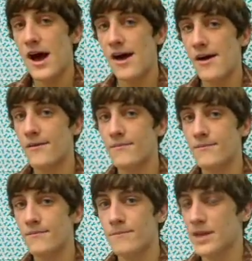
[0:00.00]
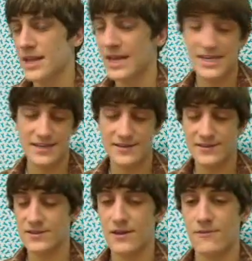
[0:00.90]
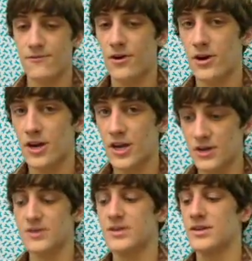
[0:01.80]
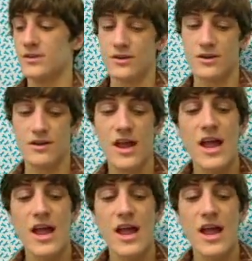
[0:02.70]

but like 10s and stuff are huge, and